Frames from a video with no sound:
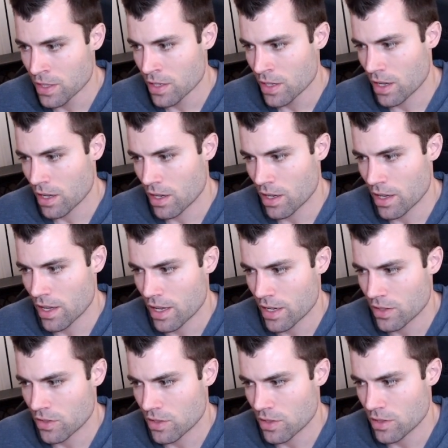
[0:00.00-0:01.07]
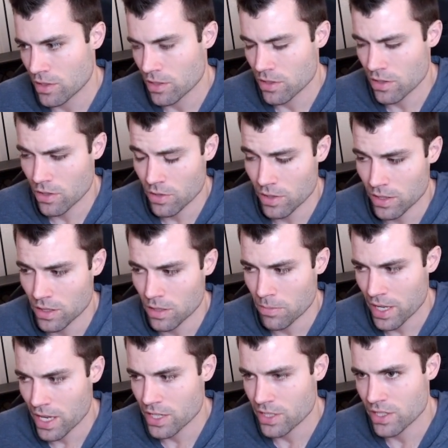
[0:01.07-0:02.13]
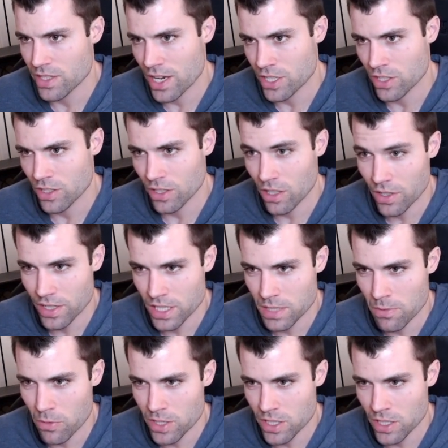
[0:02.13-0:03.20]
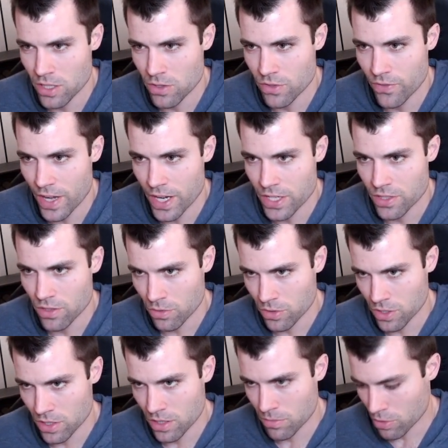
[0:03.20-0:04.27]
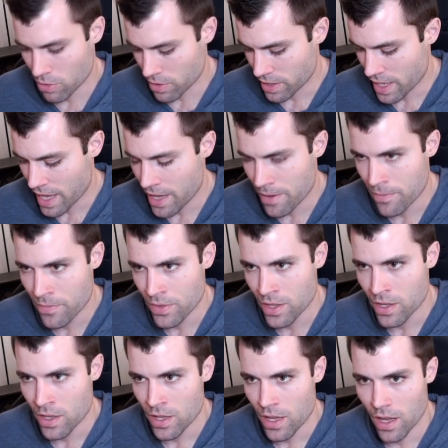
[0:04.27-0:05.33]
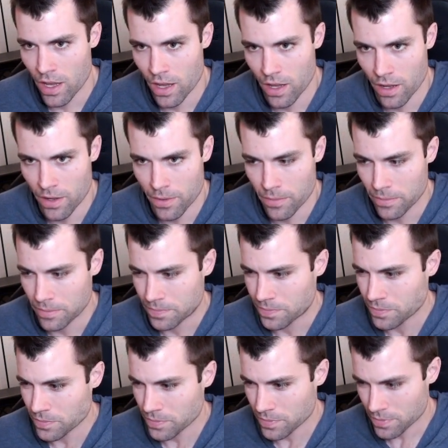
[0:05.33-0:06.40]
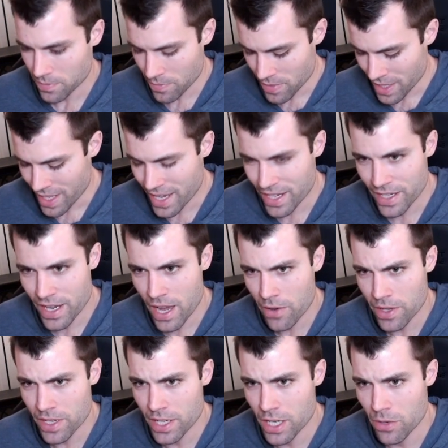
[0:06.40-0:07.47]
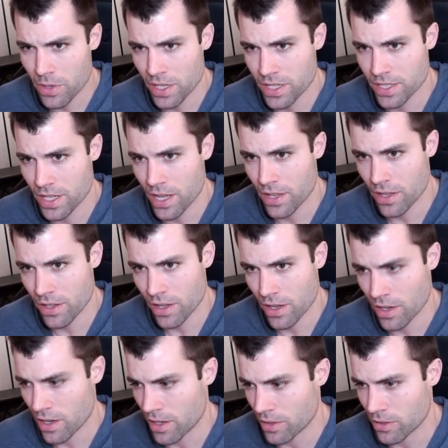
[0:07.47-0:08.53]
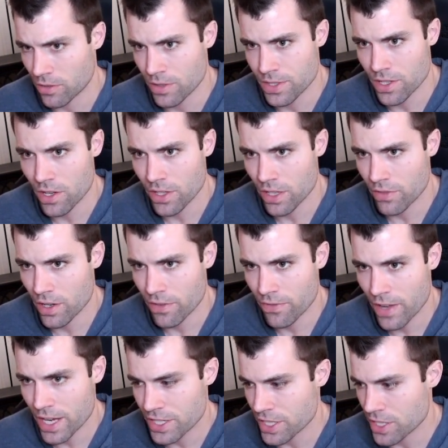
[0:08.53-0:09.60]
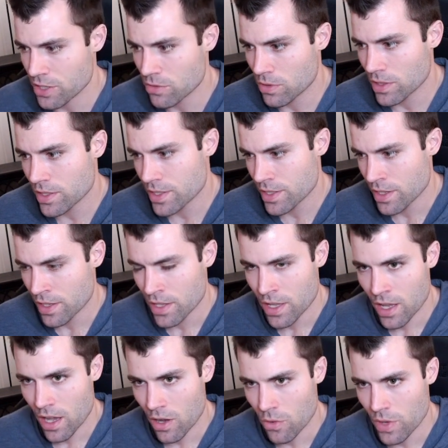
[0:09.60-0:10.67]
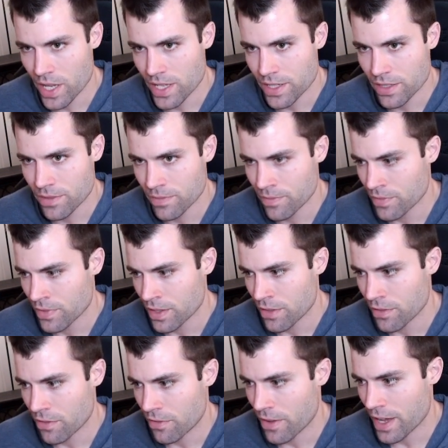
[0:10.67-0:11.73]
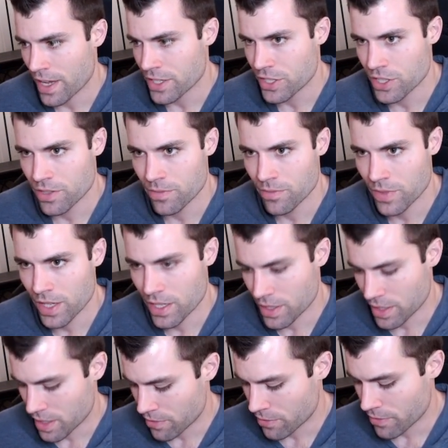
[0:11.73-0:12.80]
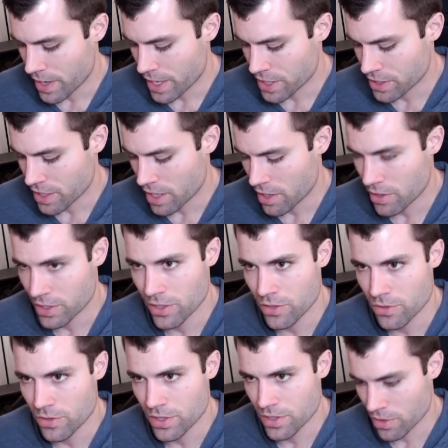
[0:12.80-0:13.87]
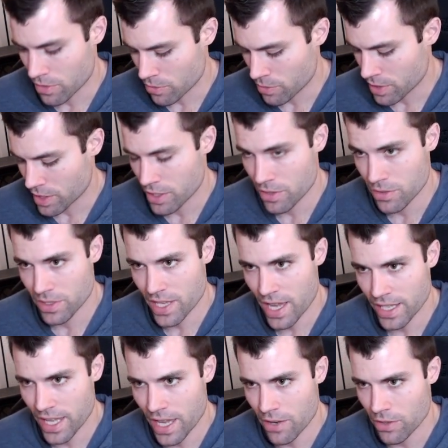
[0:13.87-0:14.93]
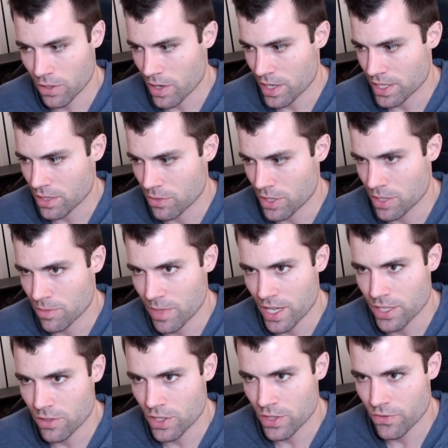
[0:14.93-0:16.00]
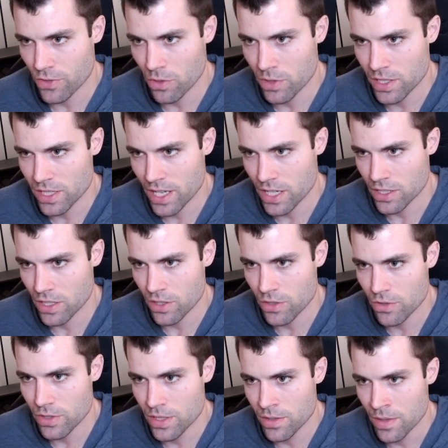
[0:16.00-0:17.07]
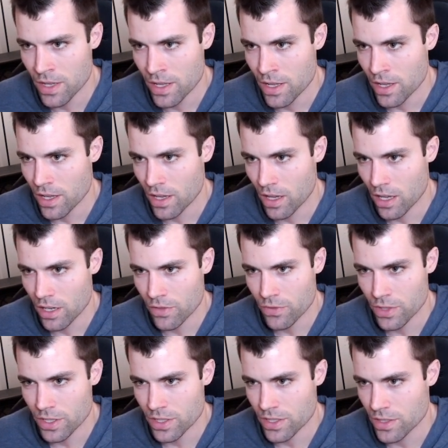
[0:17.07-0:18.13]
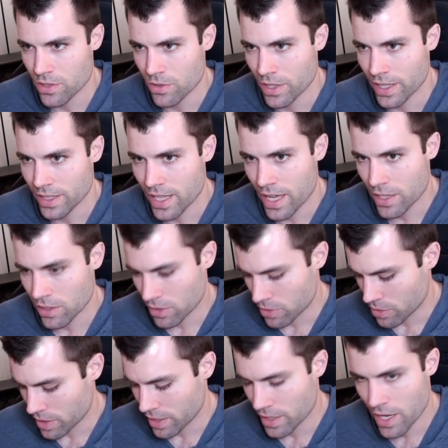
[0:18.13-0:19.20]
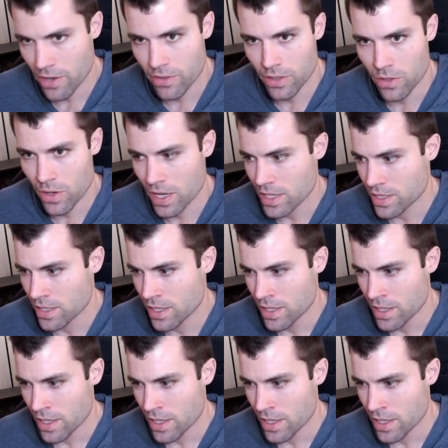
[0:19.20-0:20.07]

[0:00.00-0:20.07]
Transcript: And there, you can get the page, the session, the context, but we're just going to use fetch, so we'll just import that. And now in here we're going to say result of our fetch equals await fetch, and then fetch our to-dos. So we're going to use that get request that we just made, so just / to-dos. And if we just do it like that, it'll do a get request.